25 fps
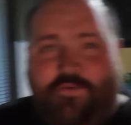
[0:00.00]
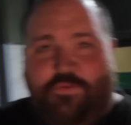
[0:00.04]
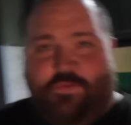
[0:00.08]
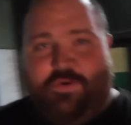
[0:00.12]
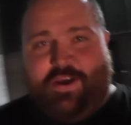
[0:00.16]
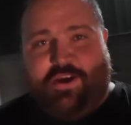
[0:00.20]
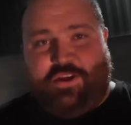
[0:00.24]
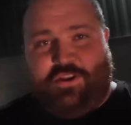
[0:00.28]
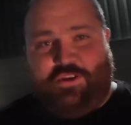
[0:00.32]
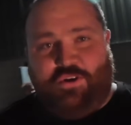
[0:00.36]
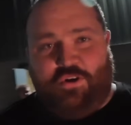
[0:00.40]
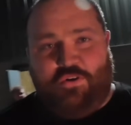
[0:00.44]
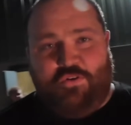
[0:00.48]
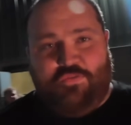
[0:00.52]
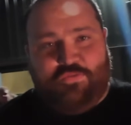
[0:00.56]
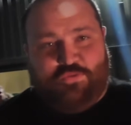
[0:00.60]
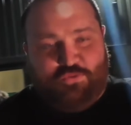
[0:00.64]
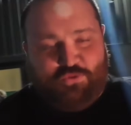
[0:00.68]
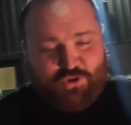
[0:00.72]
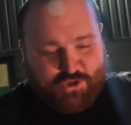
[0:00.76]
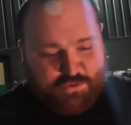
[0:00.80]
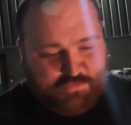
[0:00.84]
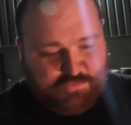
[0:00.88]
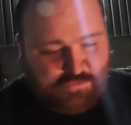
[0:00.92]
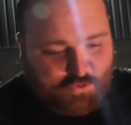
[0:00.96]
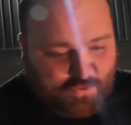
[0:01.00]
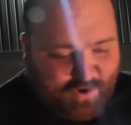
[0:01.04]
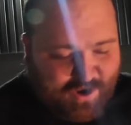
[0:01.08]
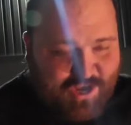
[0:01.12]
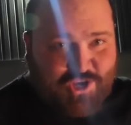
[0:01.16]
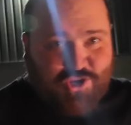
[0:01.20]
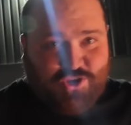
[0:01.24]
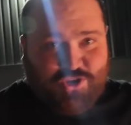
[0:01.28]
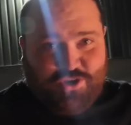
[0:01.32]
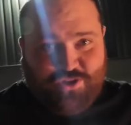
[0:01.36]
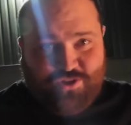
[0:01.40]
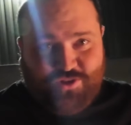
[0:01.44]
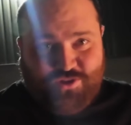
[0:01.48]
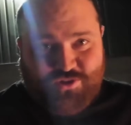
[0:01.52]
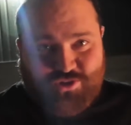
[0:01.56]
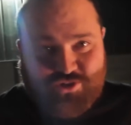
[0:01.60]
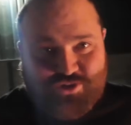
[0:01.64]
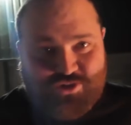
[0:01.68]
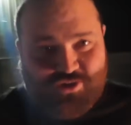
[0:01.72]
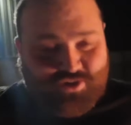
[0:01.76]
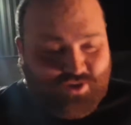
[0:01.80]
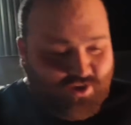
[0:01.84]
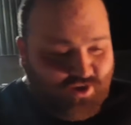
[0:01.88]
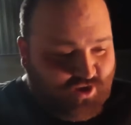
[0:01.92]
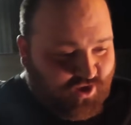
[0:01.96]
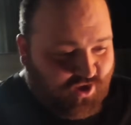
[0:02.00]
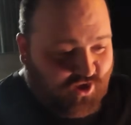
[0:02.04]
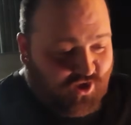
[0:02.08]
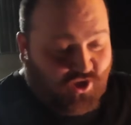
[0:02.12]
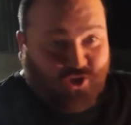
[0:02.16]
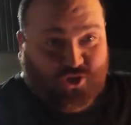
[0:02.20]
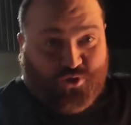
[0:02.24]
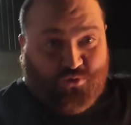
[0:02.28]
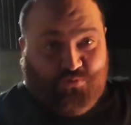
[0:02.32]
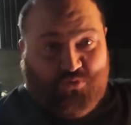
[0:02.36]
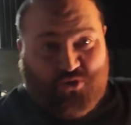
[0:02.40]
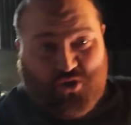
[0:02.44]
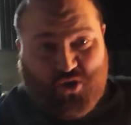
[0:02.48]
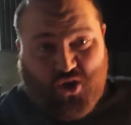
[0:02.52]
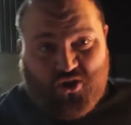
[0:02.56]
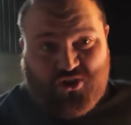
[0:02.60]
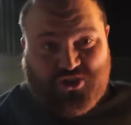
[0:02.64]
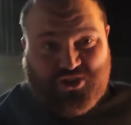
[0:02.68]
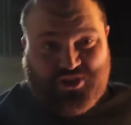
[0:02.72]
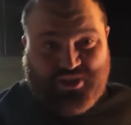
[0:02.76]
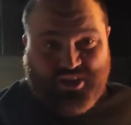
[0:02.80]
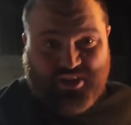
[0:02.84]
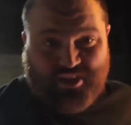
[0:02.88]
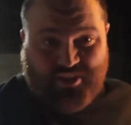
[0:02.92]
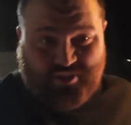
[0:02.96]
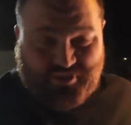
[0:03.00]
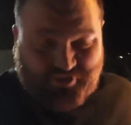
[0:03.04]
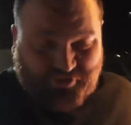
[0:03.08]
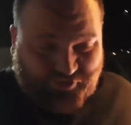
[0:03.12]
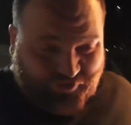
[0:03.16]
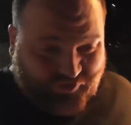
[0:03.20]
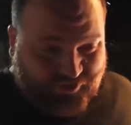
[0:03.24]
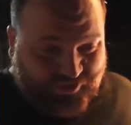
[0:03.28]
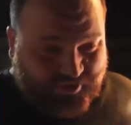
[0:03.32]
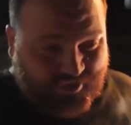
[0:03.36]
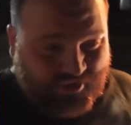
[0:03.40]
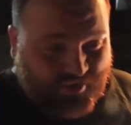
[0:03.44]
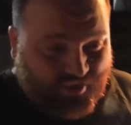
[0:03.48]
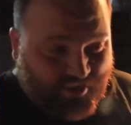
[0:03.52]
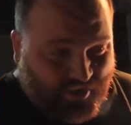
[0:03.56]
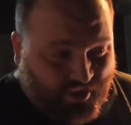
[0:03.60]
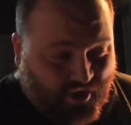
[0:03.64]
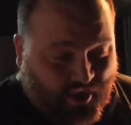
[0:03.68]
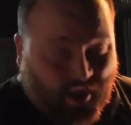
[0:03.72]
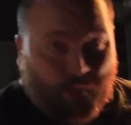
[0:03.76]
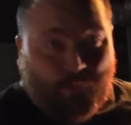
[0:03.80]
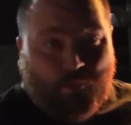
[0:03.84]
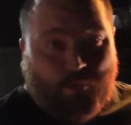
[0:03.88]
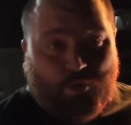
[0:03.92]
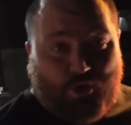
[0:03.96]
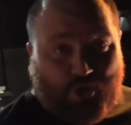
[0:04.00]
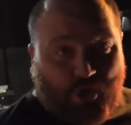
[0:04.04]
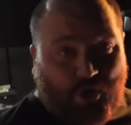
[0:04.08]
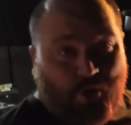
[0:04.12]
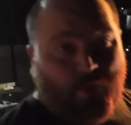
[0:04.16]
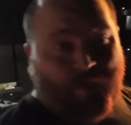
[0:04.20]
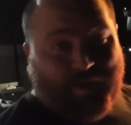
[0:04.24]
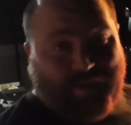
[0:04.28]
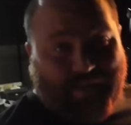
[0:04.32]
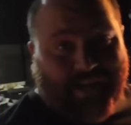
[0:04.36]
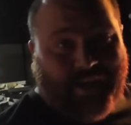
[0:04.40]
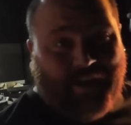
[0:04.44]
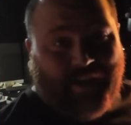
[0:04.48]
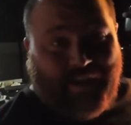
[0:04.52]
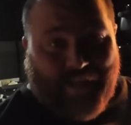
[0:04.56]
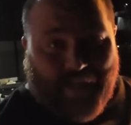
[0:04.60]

we're going to go through some questions, some costings, and we'll show you exactly